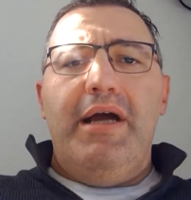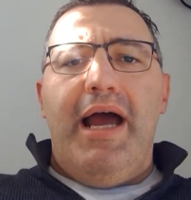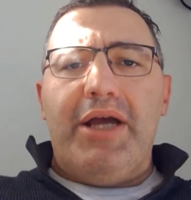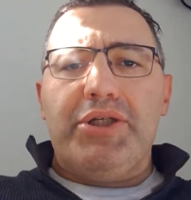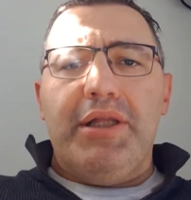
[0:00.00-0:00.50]

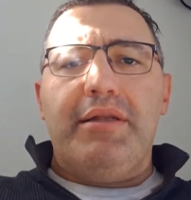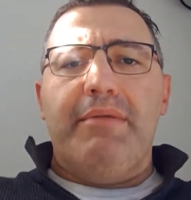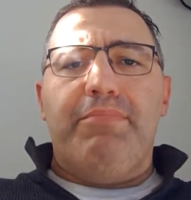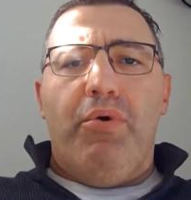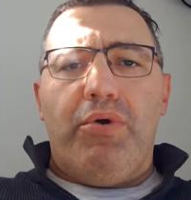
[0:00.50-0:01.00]
actually
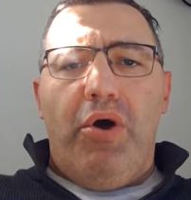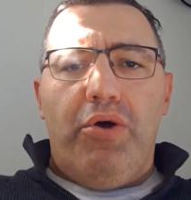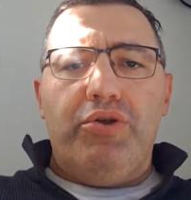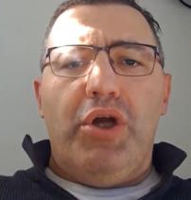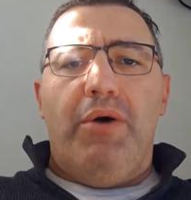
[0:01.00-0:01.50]
support
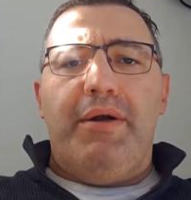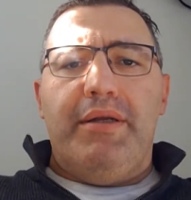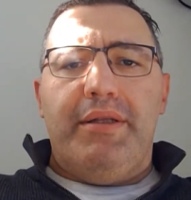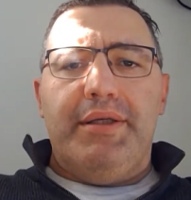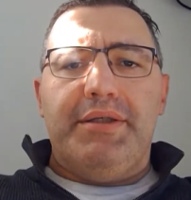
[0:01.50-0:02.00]
ongoing
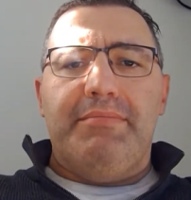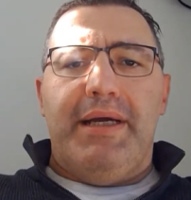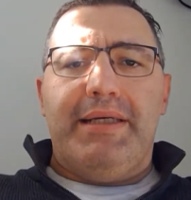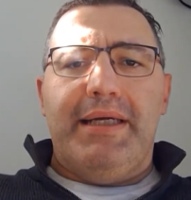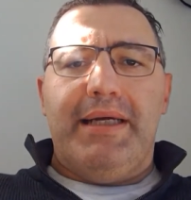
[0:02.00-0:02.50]
decision
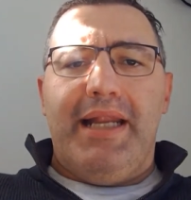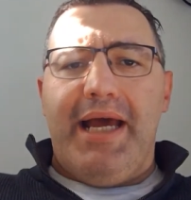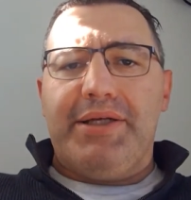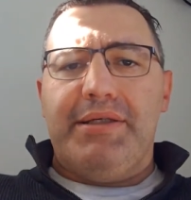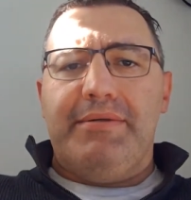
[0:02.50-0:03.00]
making and
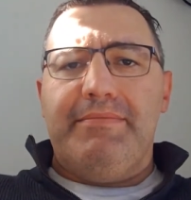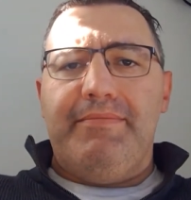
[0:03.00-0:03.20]
action.